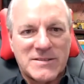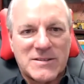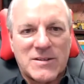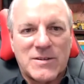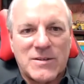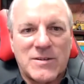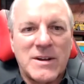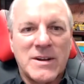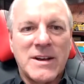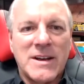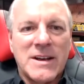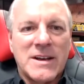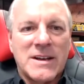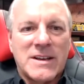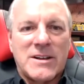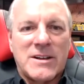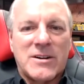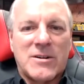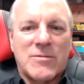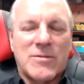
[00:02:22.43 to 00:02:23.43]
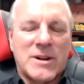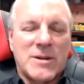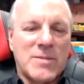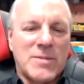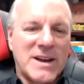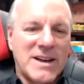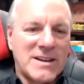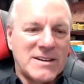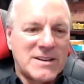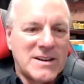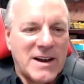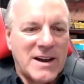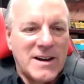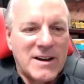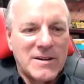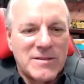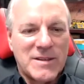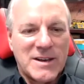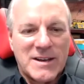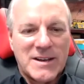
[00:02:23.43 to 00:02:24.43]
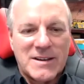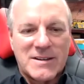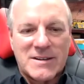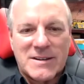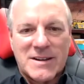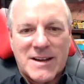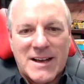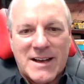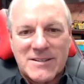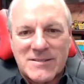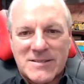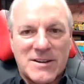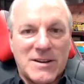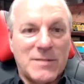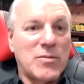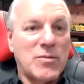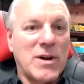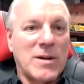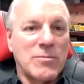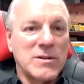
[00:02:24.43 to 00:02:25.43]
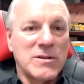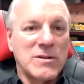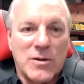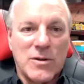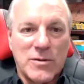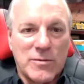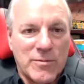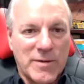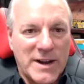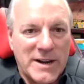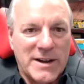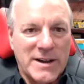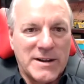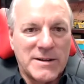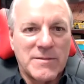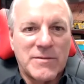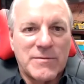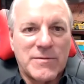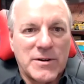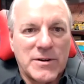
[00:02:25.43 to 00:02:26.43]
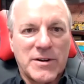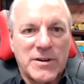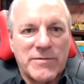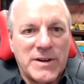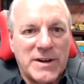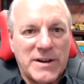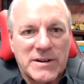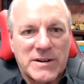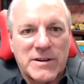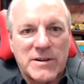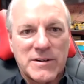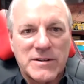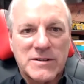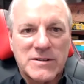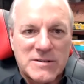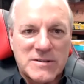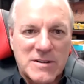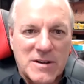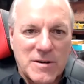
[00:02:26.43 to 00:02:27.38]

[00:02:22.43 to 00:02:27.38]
So you don't want to buy a tire that has an improper load rating for your vehicle.